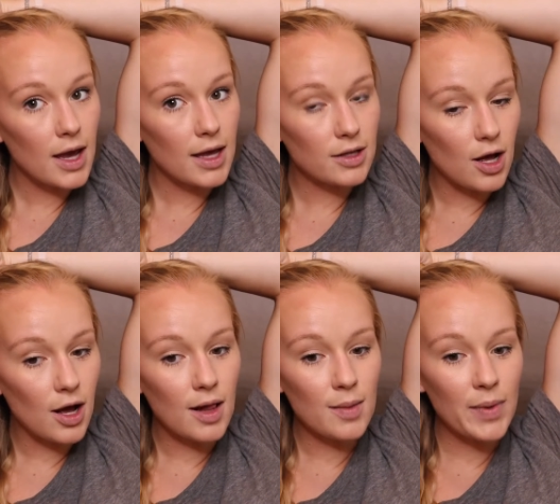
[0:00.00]
It's
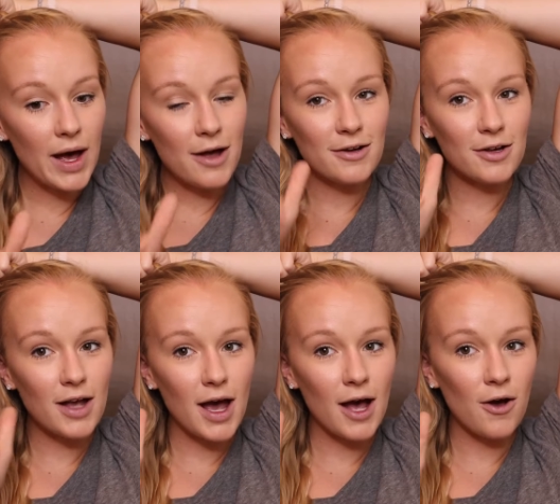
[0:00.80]
all about
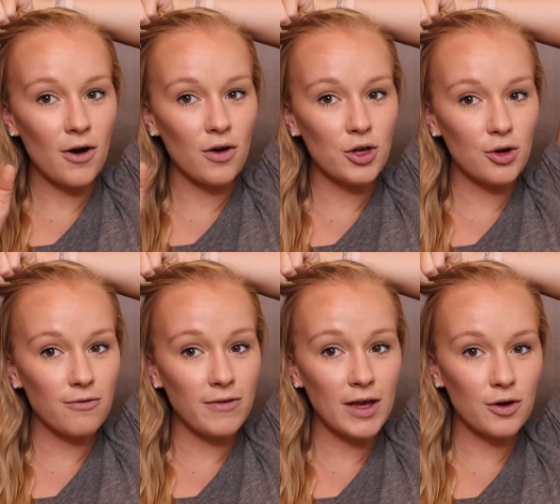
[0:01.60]
how your
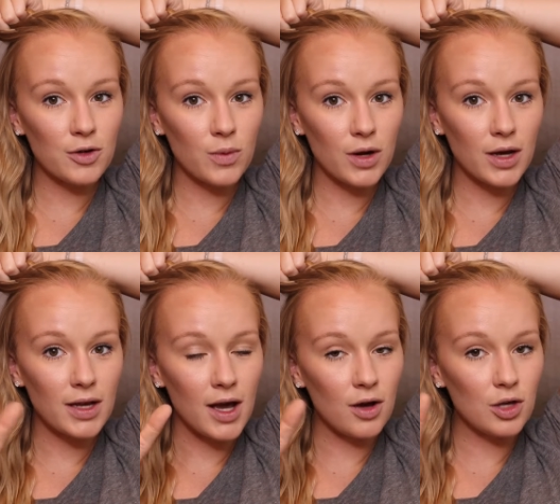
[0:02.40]
fingers work
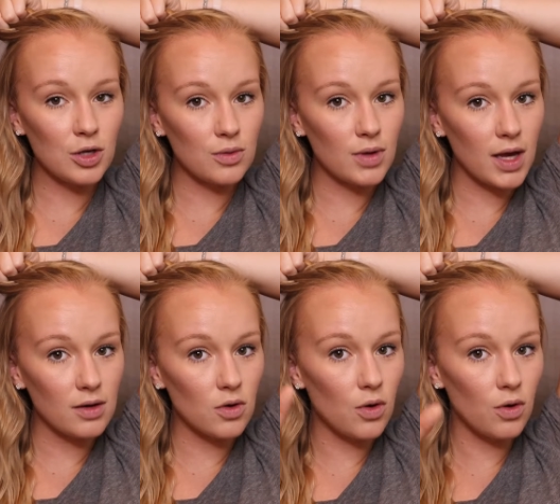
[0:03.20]
and how you
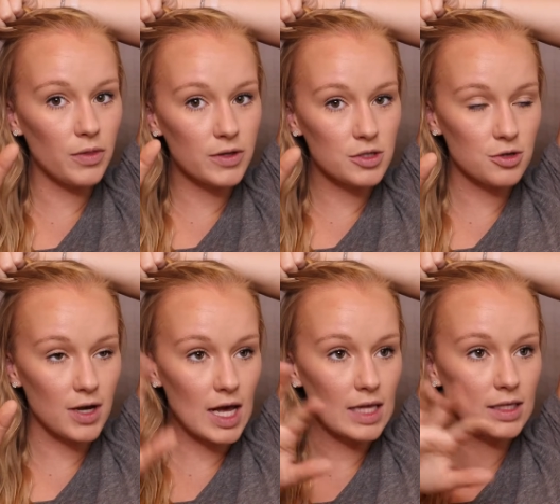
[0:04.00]
can hold the
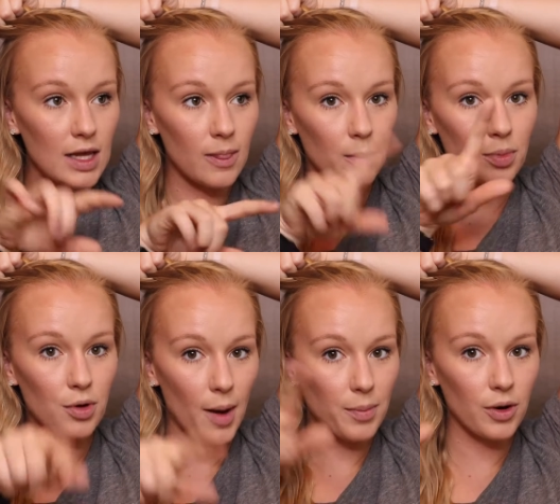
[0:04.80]
strands in the
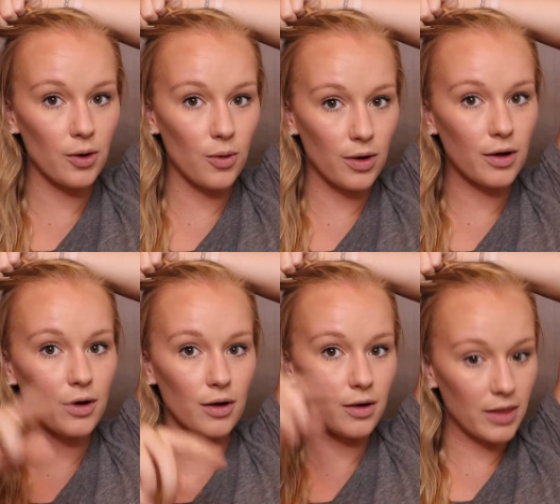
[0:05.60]
proper
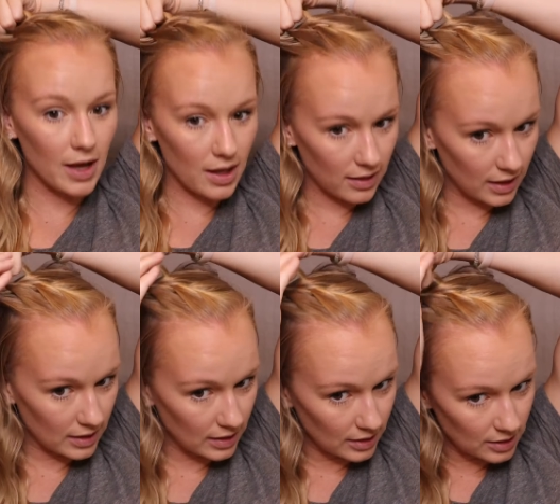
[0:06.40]
order that they
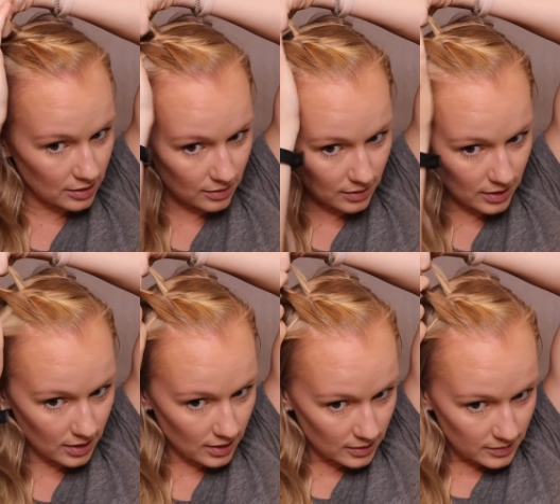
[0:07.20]
need to.
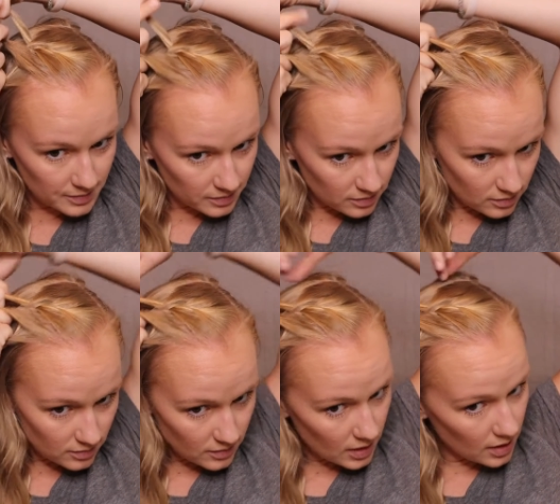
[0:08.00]

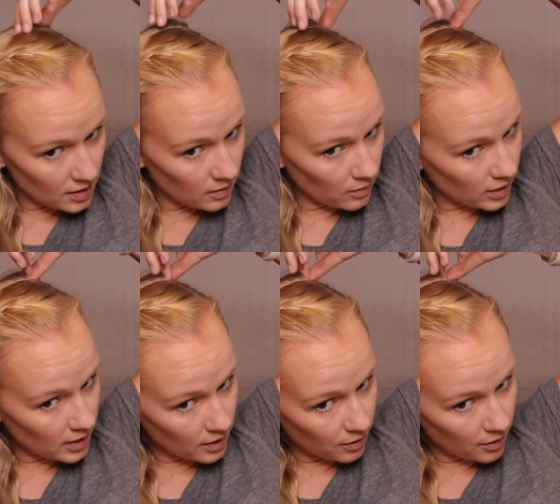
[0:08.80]
And then we're
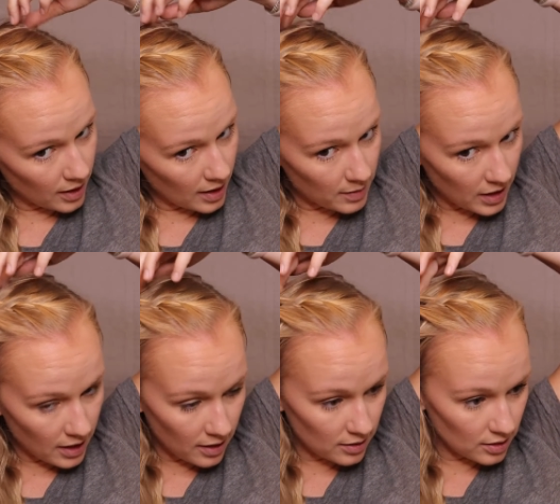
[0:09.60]
gonna grab
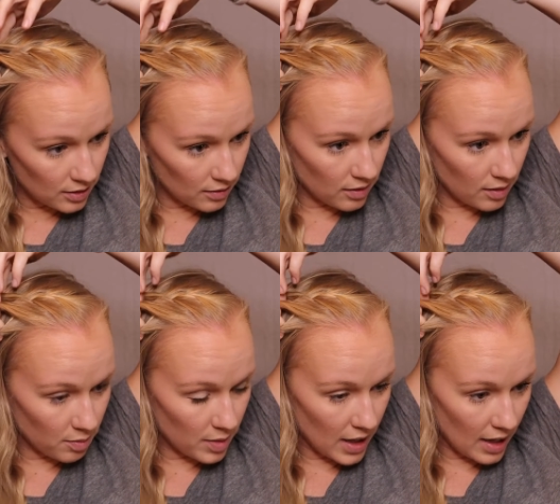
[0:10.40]
hair to the
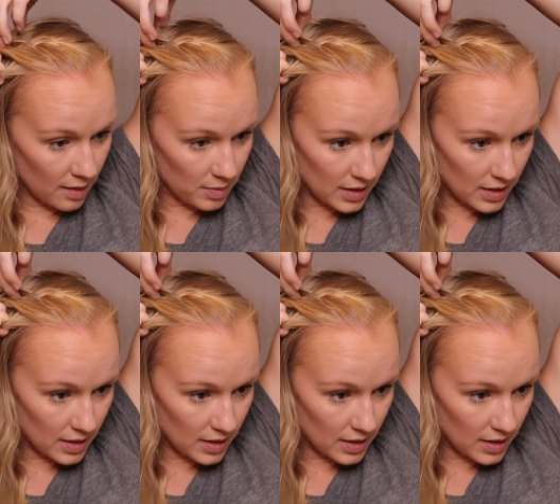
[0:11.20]
back